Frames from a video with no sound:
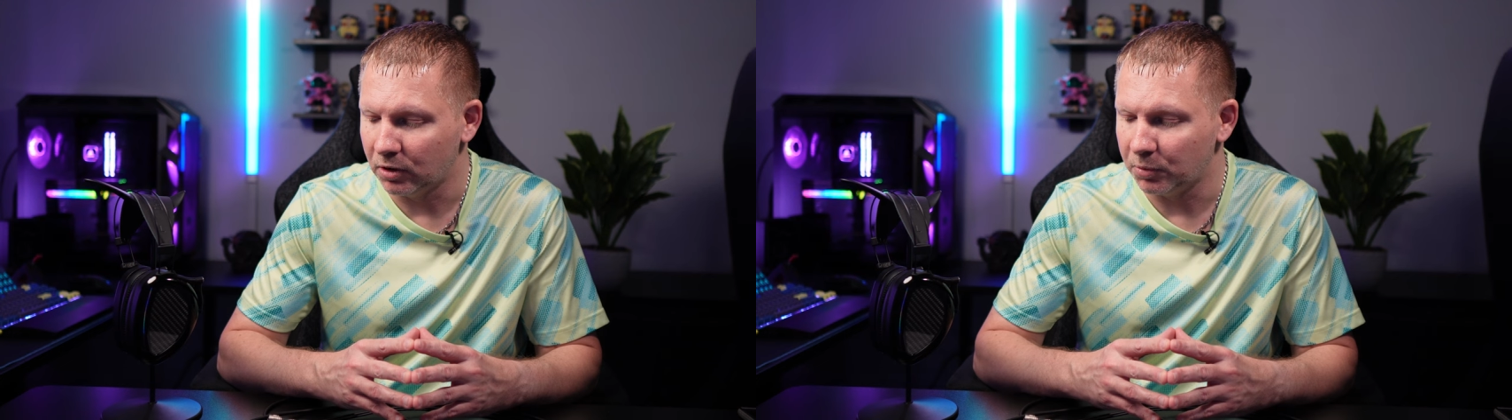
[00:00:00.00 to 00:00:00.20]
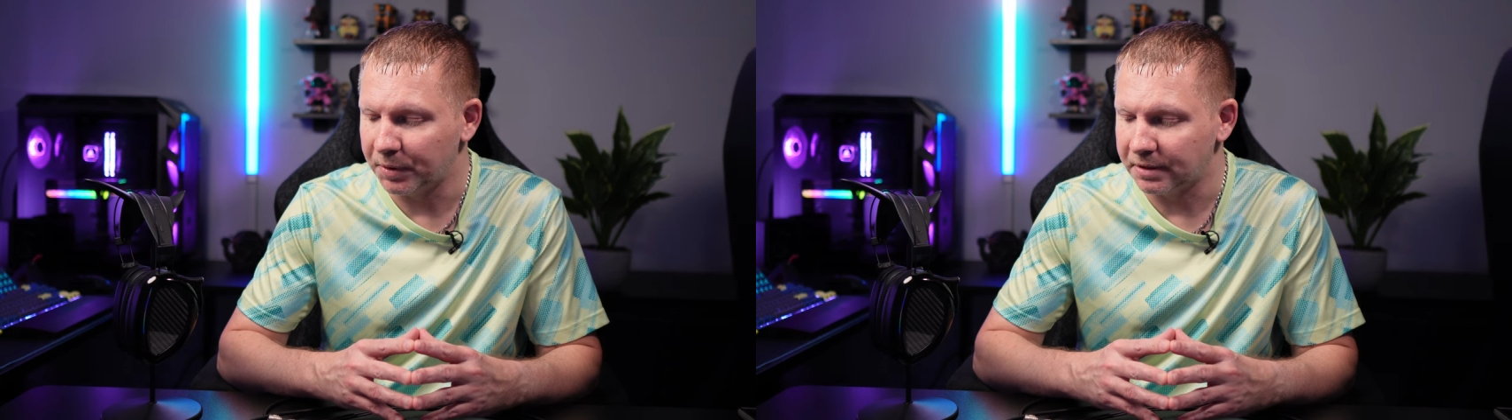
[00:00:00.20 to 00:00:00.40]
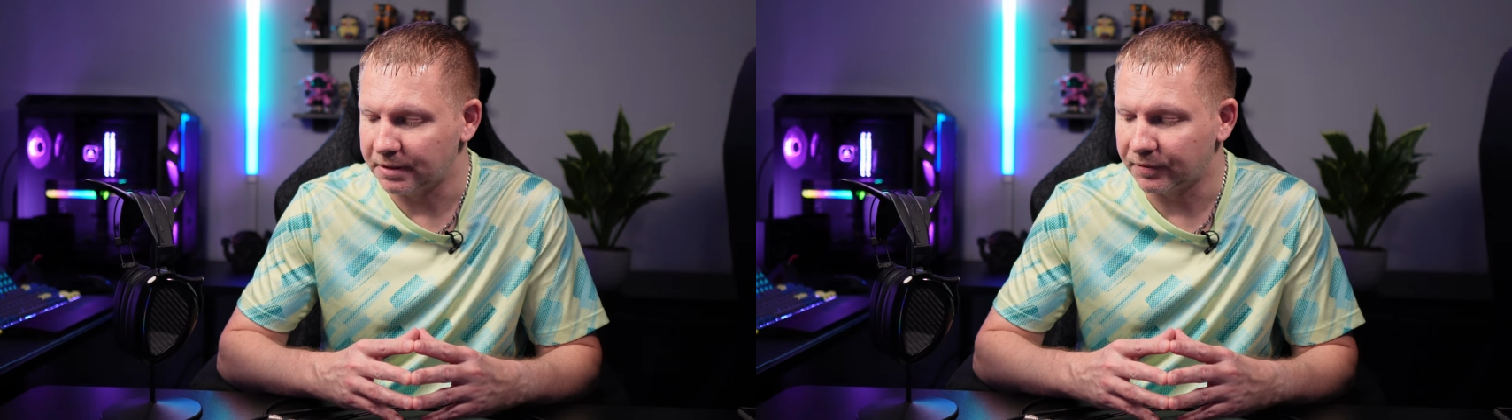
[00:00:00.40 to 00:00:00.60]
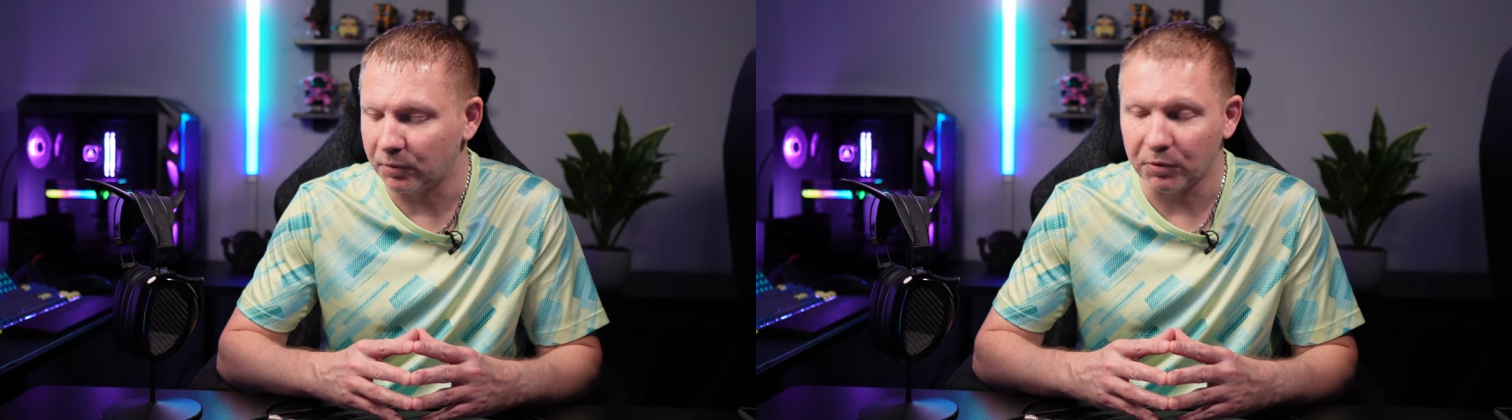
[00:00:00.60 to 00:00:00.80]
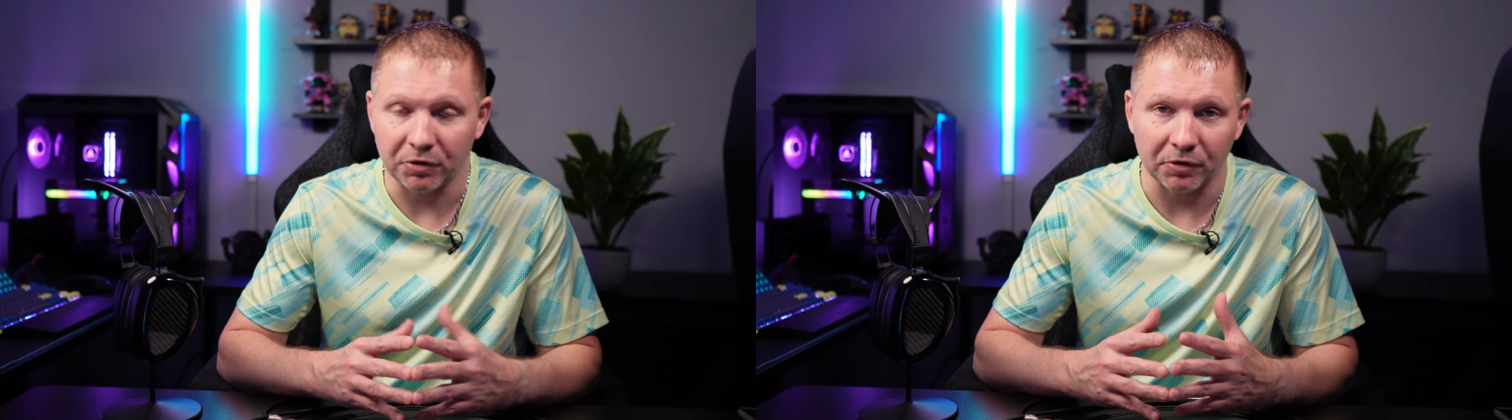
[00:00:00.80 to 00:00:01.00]
a little bit
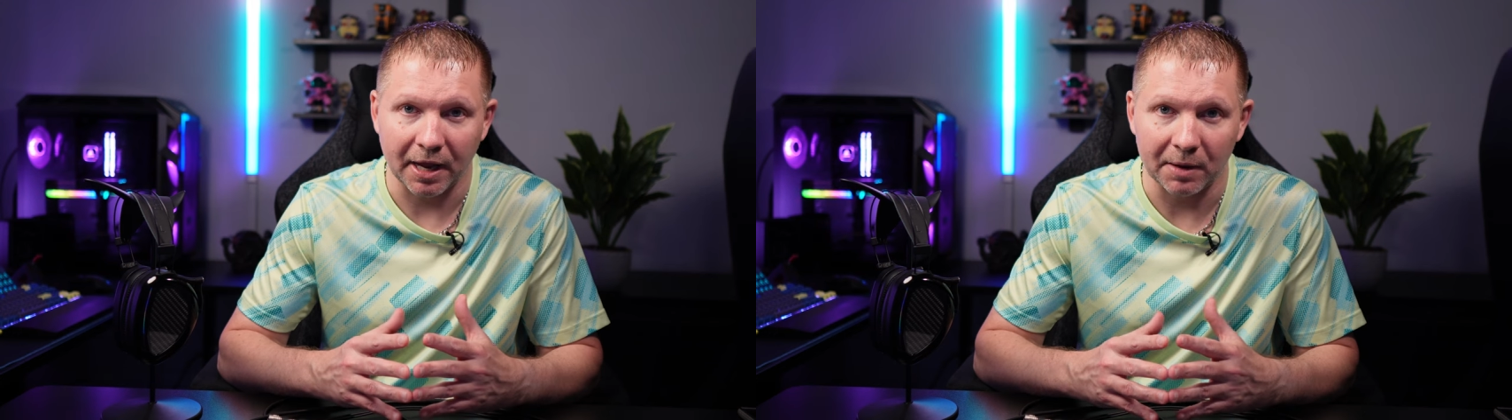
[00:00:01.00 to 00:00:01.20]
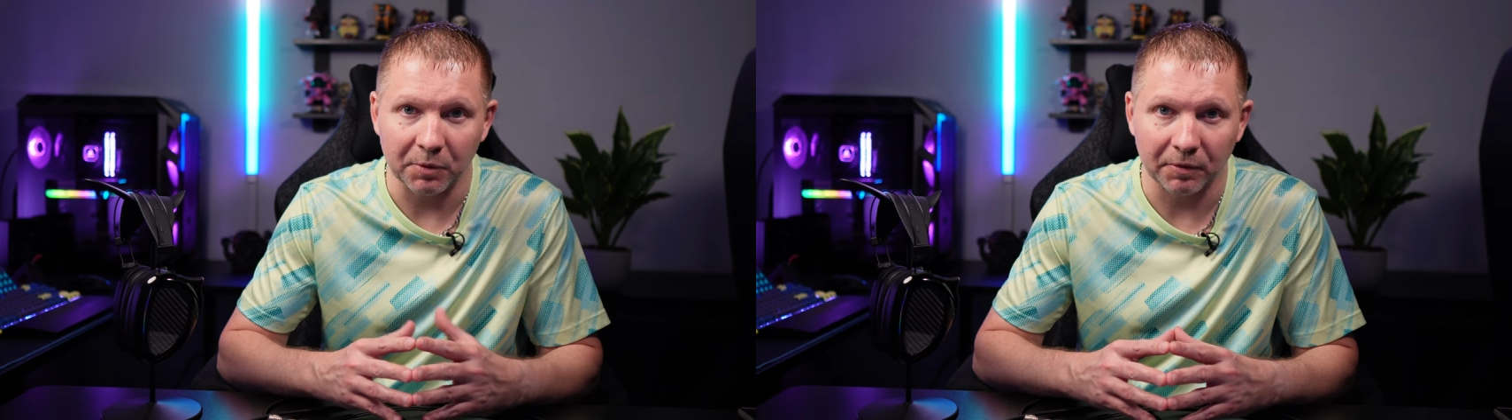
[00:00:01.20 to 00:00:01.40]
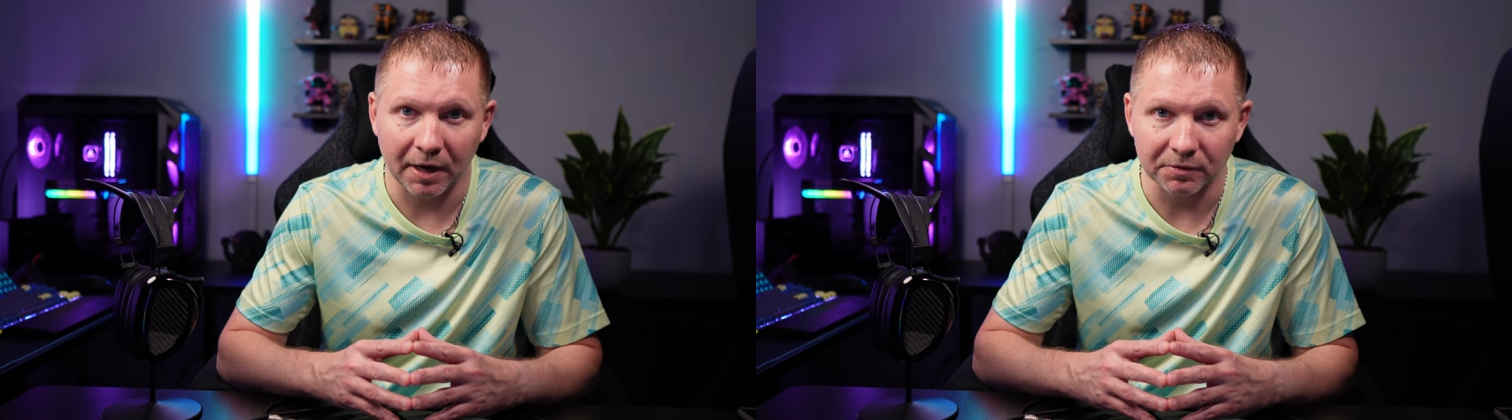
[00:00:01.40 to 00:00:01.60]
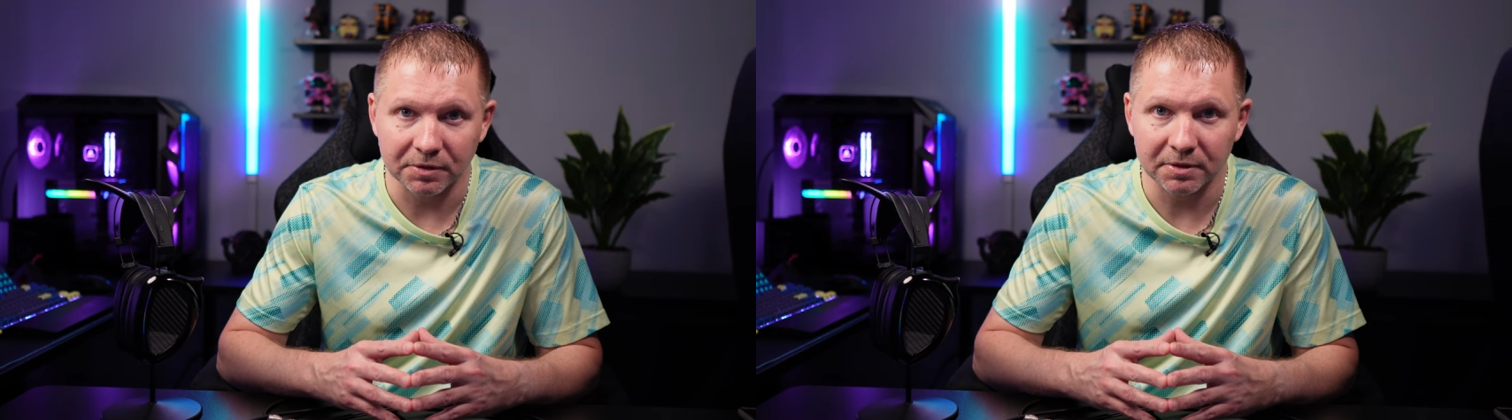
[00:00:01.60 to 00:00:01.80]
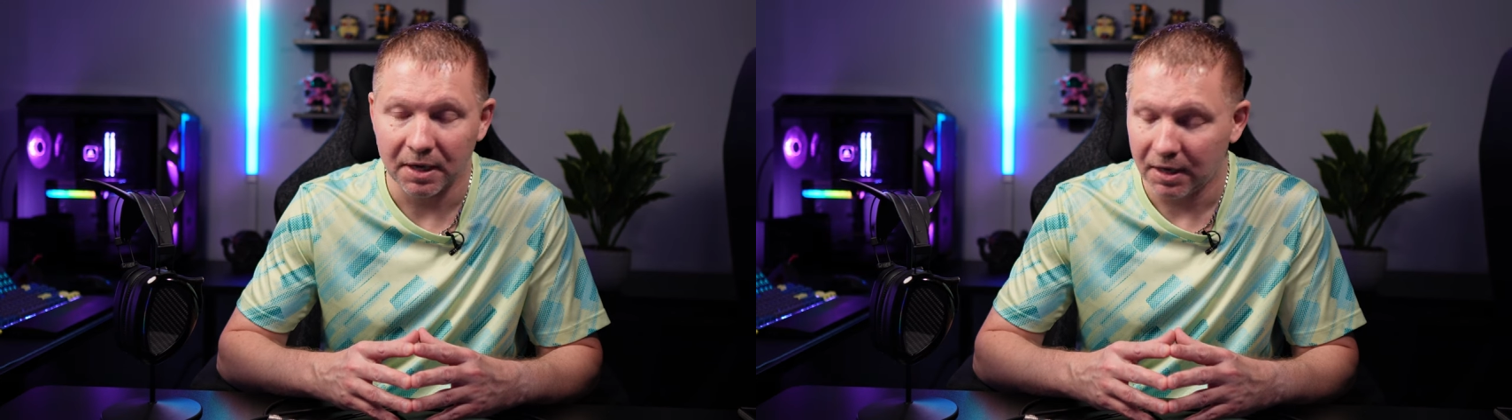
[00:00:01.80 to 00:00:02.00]
different with your cable
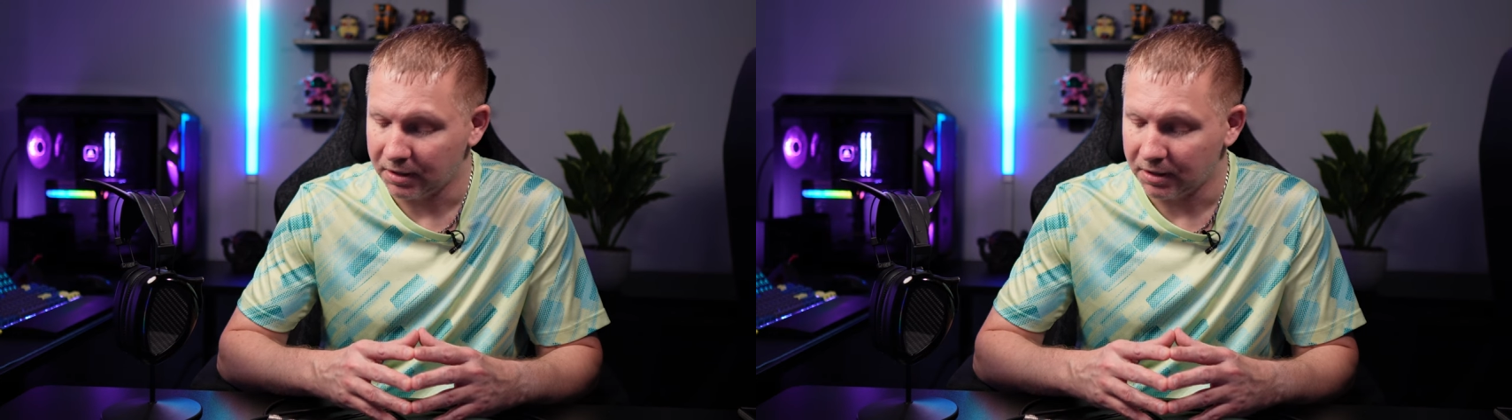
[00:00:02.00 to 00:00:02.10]
routes.